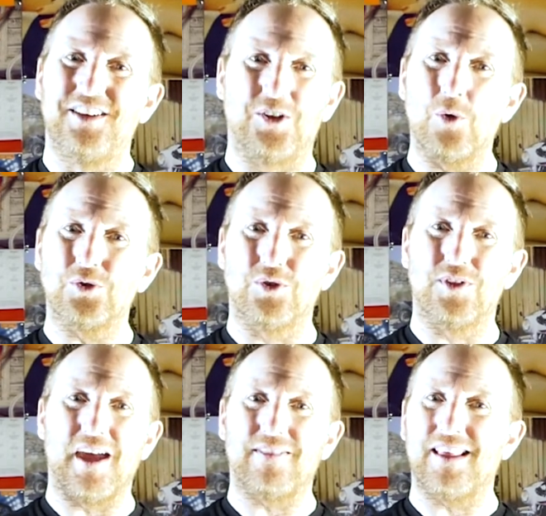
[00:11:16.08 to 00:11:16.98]
don't do
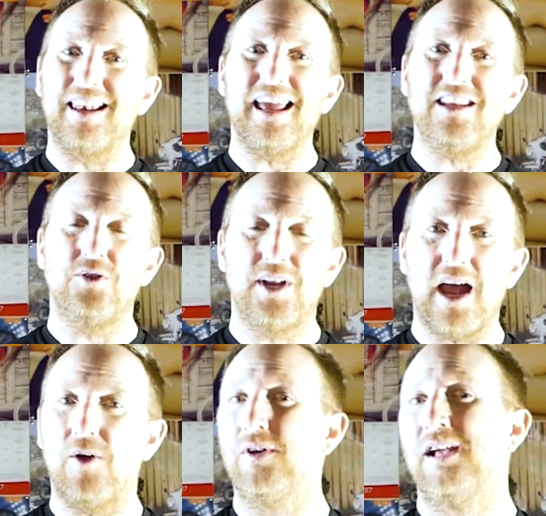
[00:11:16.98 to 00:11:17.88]
that. They let you
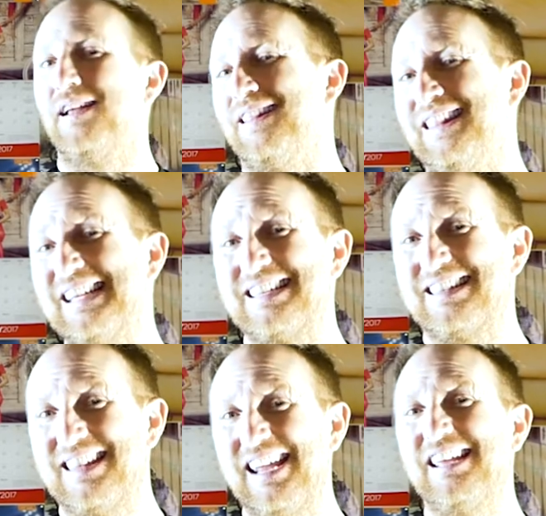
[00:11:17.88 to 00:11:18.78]
down. This
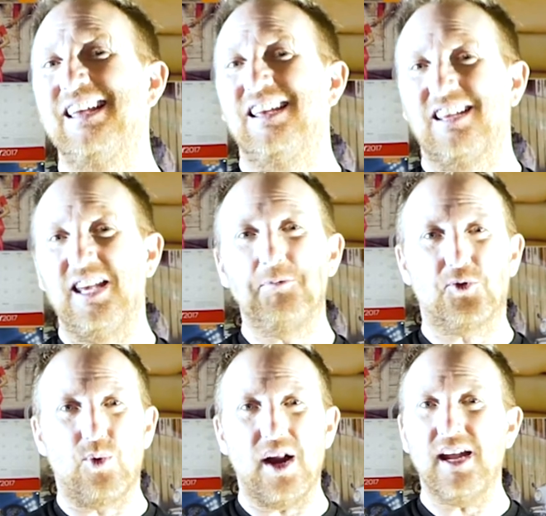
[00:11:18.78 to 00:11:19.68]
thing
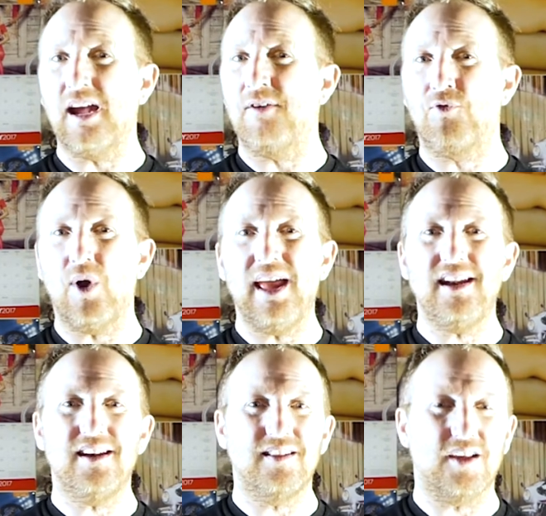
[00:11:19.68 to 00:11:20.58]
keeps running. I've ran
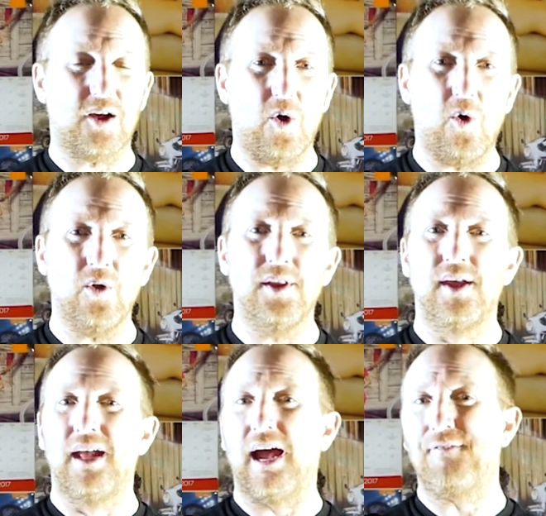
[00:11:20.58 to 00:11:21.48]
it in the
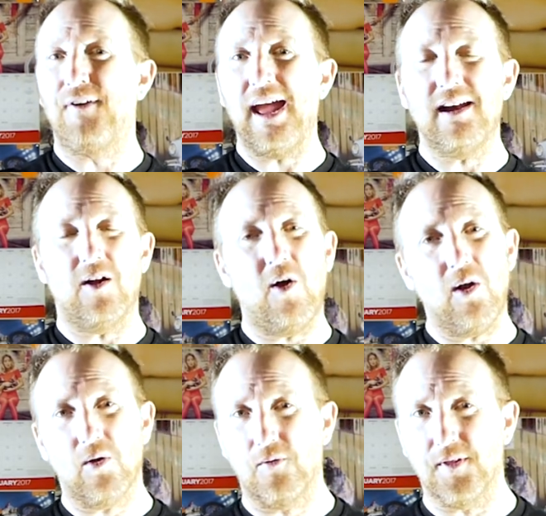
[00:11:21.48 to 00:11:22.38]
cold. I've ran it
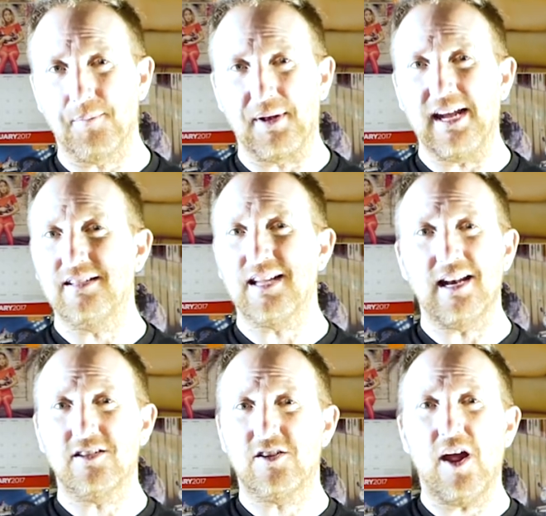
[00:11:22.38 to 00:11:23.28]
all over the place,
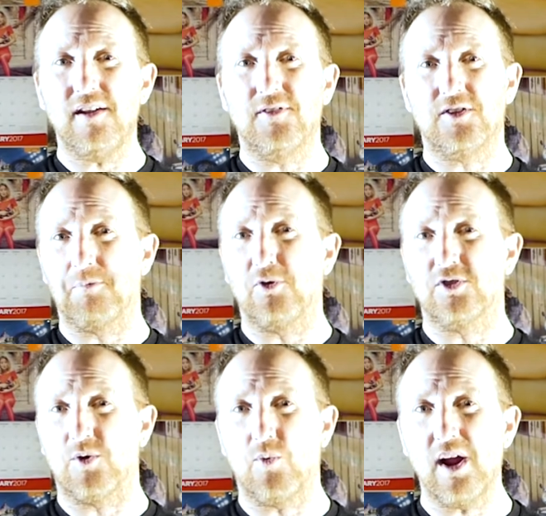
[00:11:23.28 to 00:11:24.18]
and it's not even
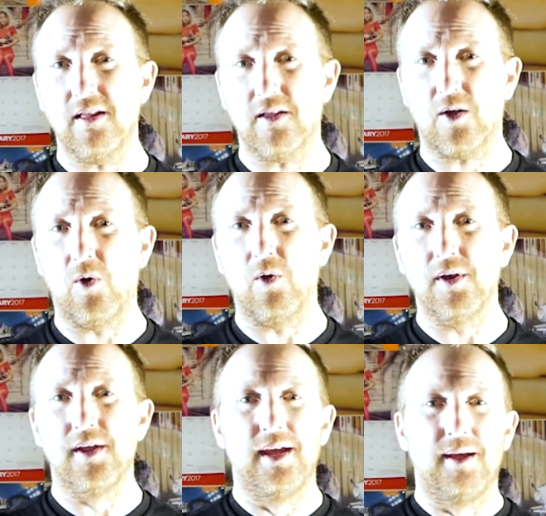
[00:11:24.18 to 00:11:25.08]
supposed to run in the
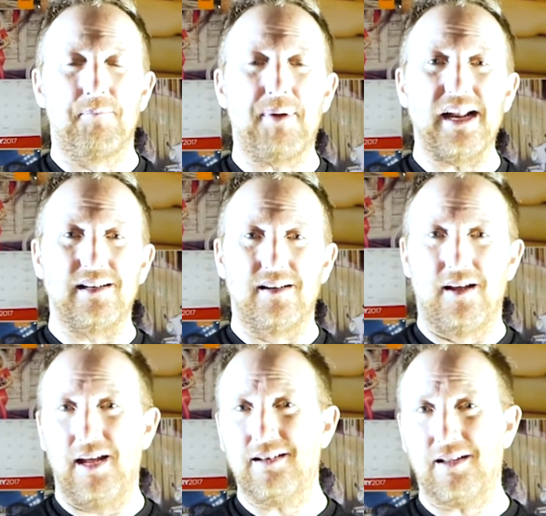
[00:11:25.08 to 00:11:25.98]
cold,
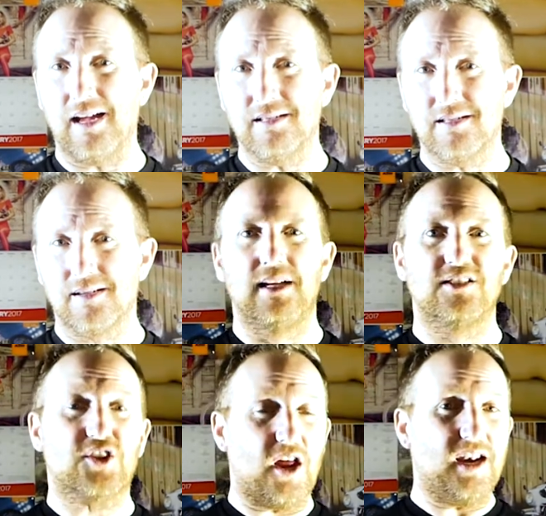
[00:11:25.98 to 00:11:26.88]
but it does.
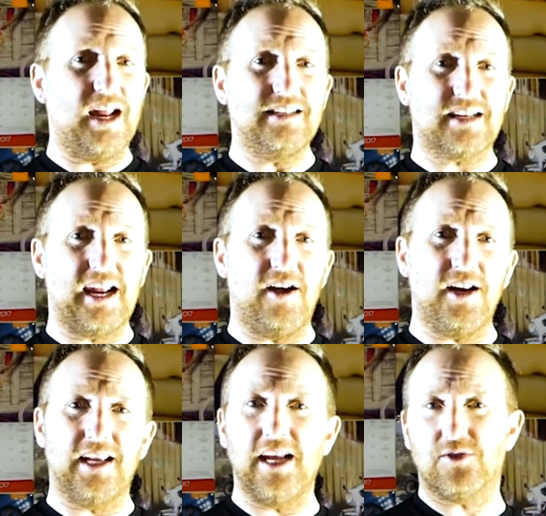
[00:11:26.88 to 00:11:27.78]
It's got a nice
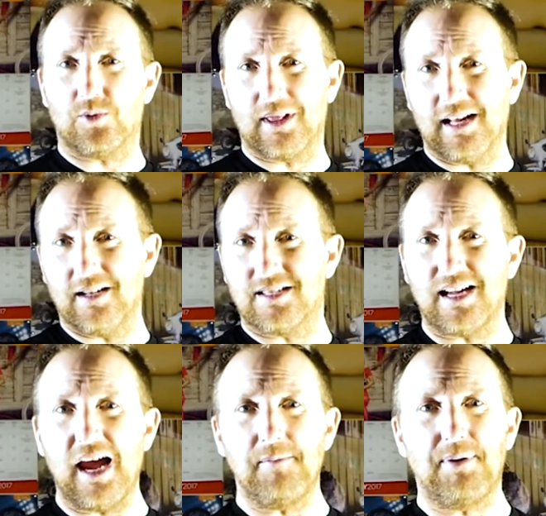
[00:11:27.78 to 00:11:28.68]
carrying case with little
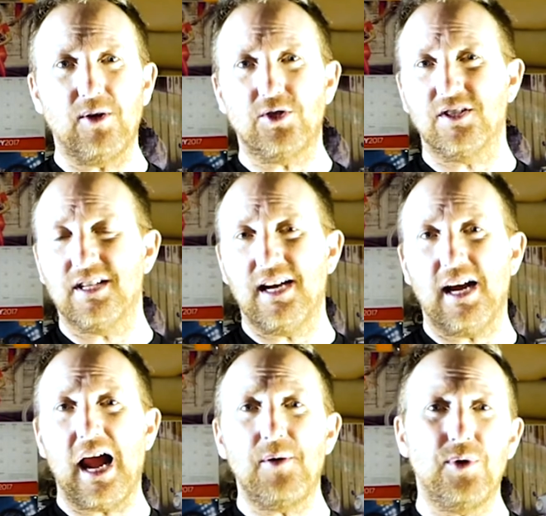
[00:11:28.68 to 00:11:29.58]
side pouches in it.
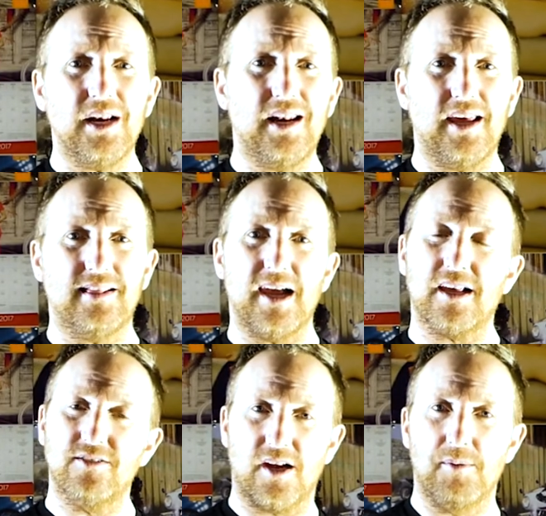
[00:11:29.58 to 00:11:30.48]
I really like that
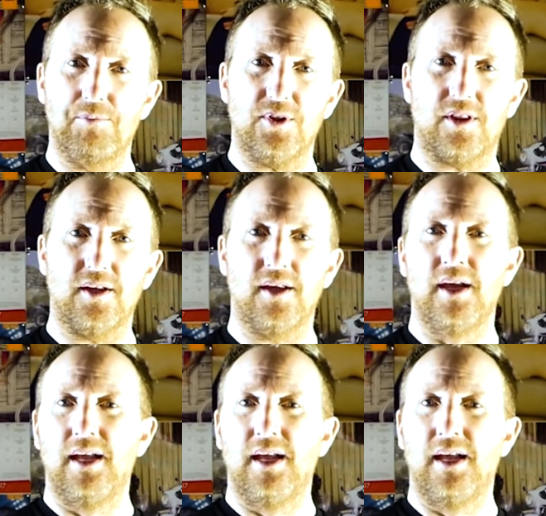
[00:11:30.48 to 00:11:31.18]
because I can put the